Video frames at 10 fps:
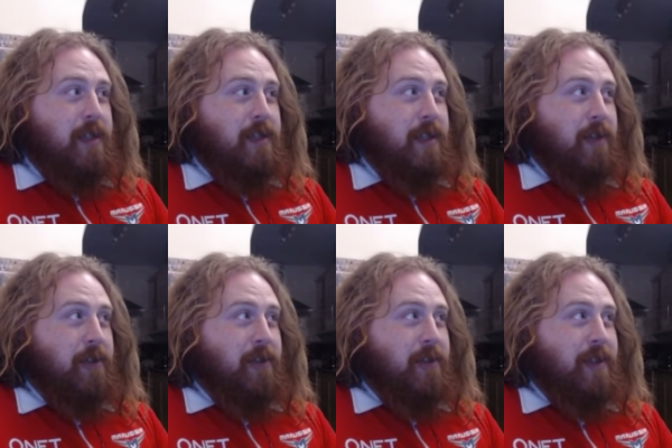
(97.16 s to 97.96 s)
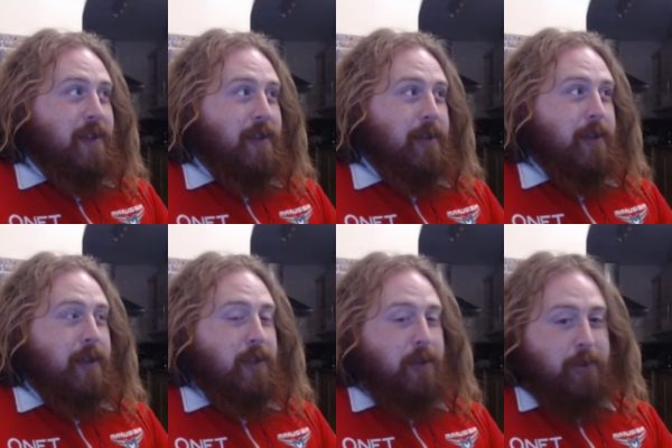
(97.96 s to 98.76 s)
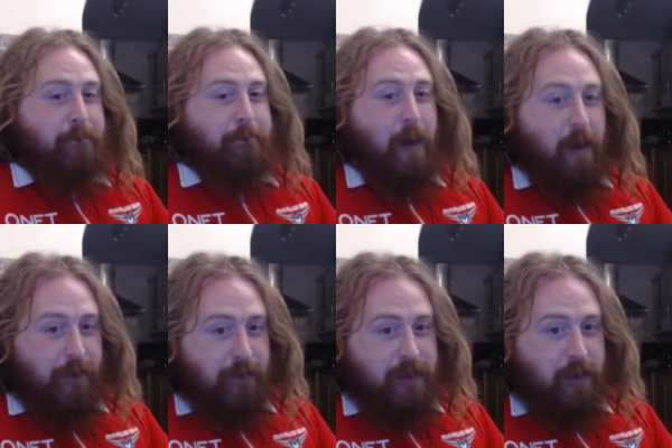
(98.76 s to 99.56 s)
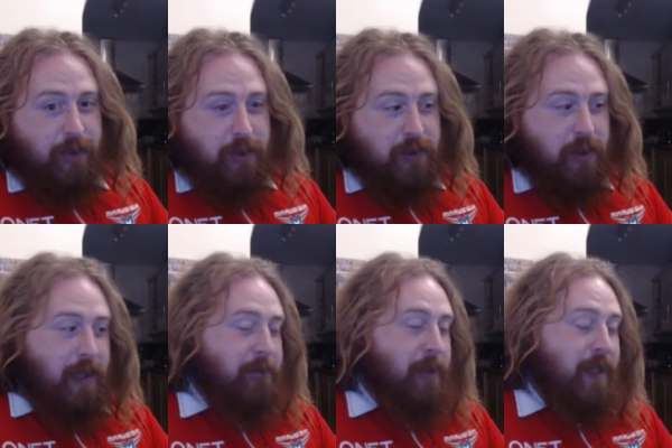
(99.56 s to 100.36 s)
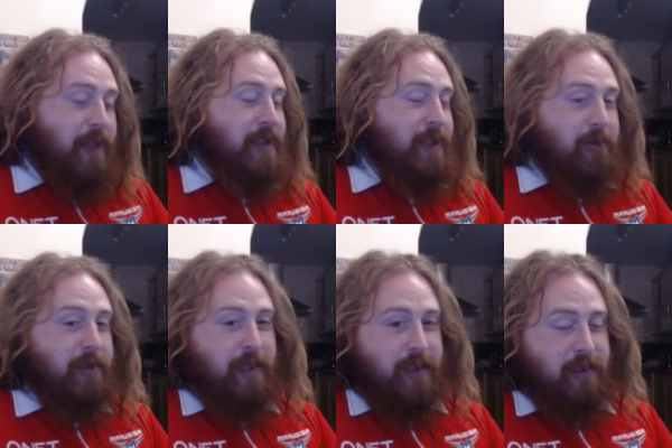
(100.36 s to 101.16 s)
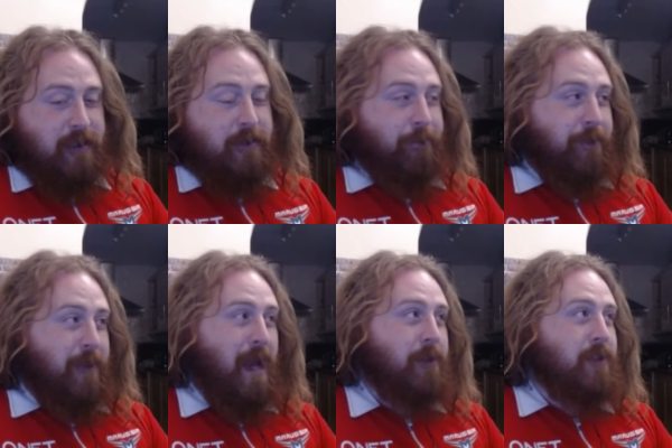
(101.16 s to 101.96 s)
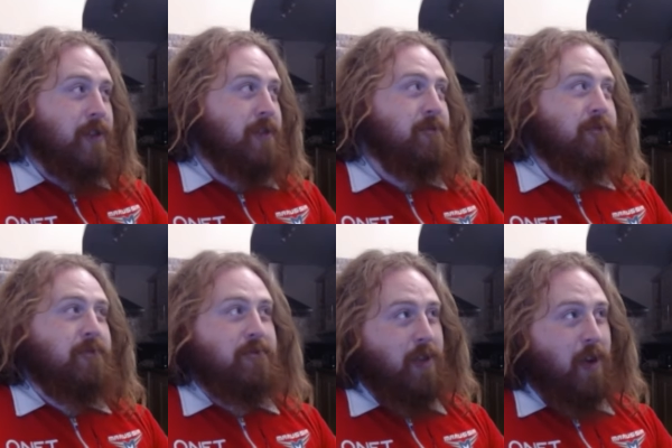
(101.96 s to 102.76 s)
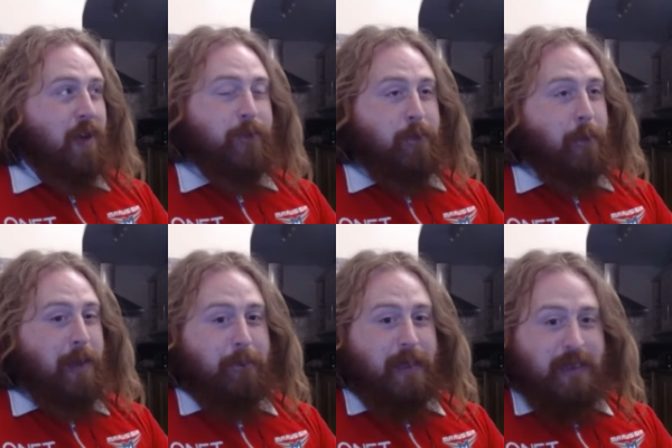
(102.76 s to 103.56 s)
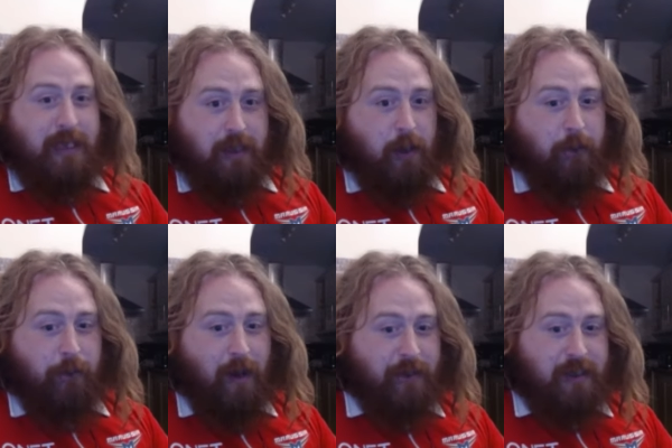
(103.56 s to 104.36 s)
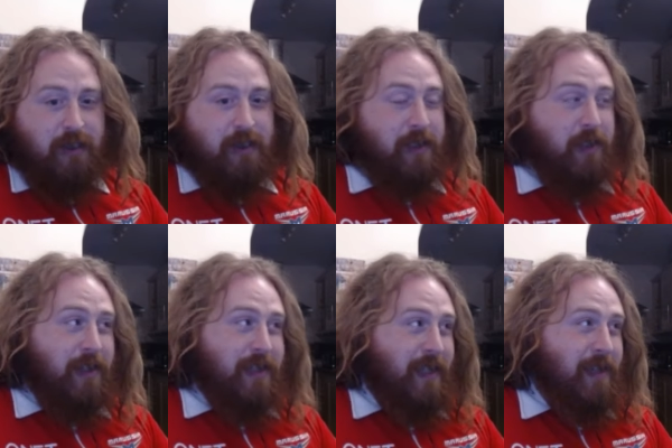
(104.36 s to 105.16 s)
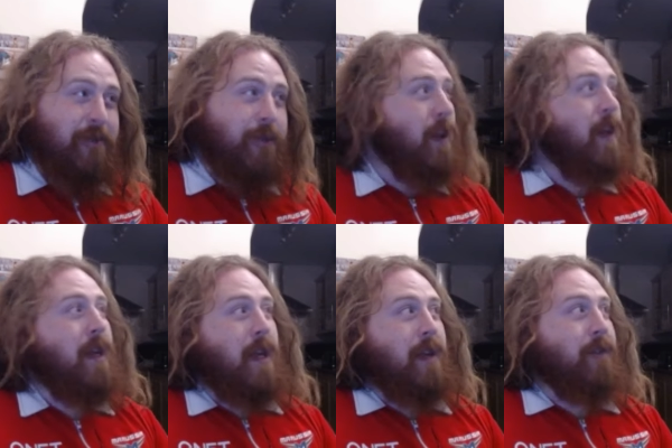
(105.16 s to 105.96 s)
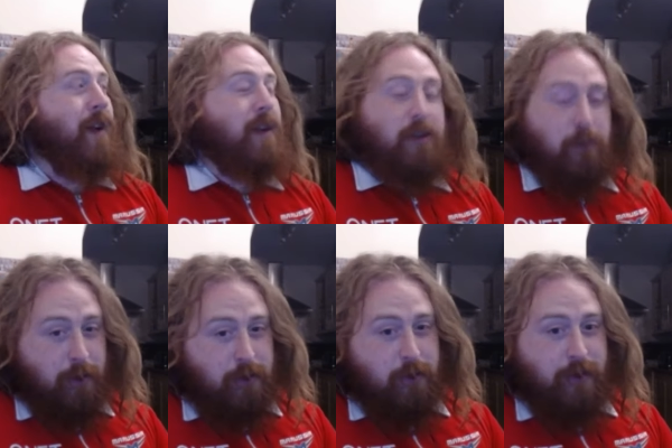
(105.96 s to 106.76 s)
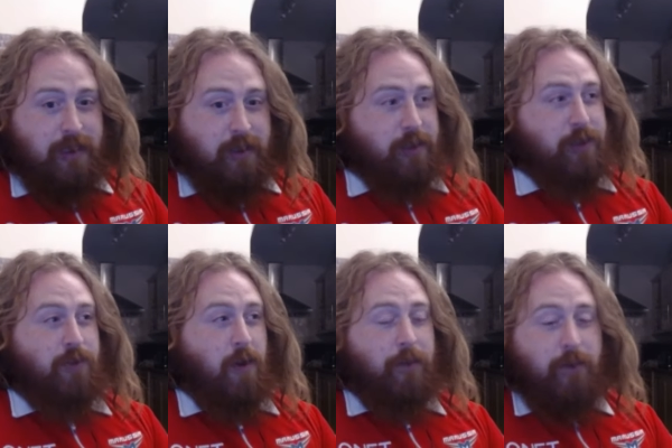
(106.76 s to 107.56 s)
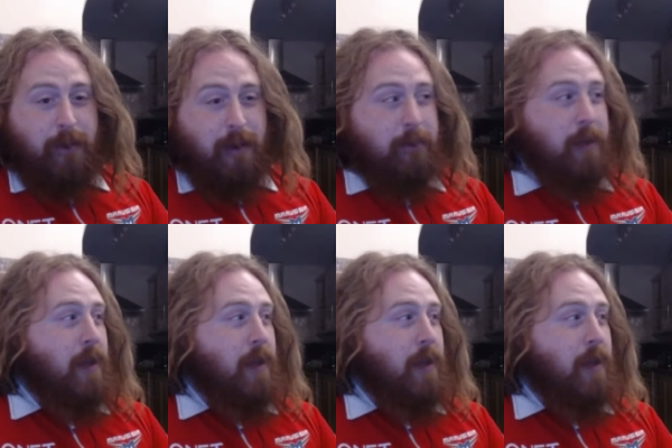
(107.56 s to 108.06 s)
So, not a perfect result for the Australian, but it's still decent. Hamilton, ninth, was probably the best he could hope for, having started nineteenth. In fact, I'd almost call this a good drive from him.